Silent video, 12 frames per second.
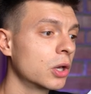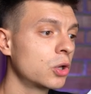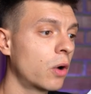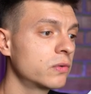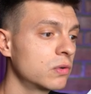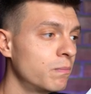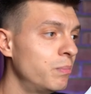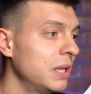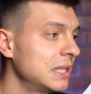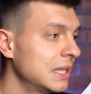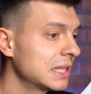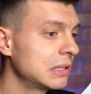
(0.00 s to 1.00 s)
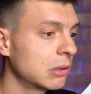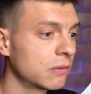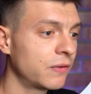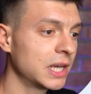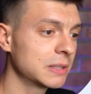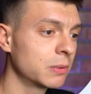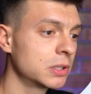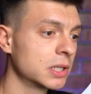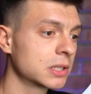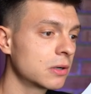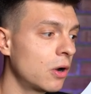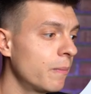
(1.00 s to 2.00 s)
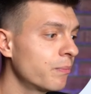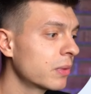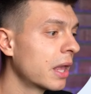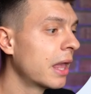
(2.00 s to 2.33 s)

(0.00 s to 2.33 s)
go to business dot facebook dot com,